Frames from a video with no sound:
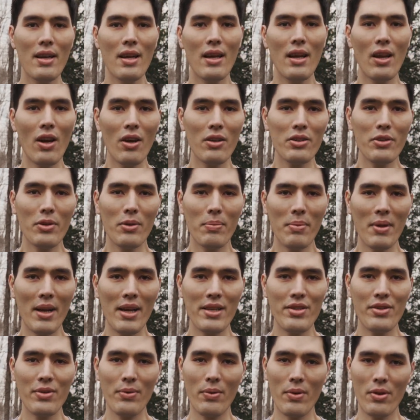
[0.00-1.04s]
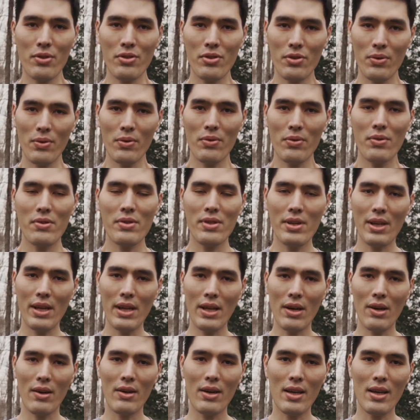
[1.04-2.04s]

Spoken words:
it also applies to our shoulders and our